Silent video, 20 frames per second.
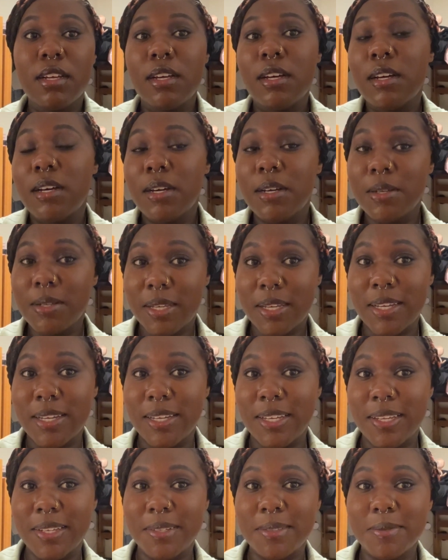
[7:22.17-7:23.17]
Okay.
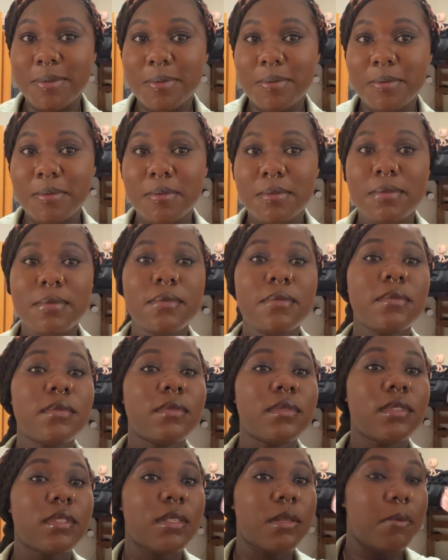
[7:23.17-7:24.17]

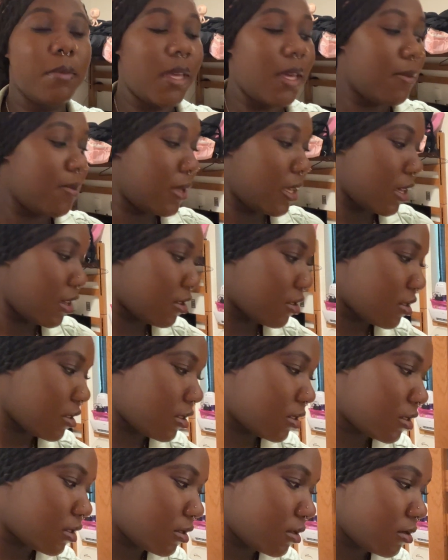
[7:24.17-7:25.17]
Okay. Maybe I
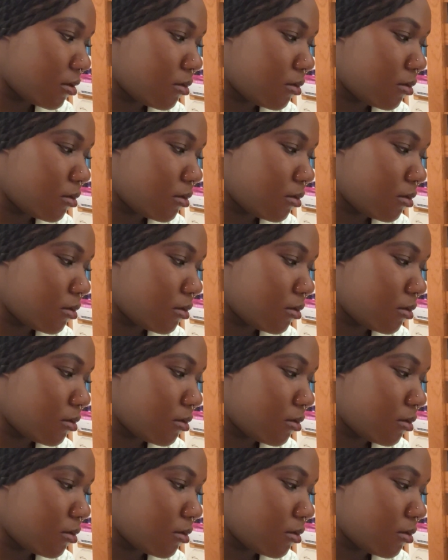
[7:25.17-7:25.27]
should.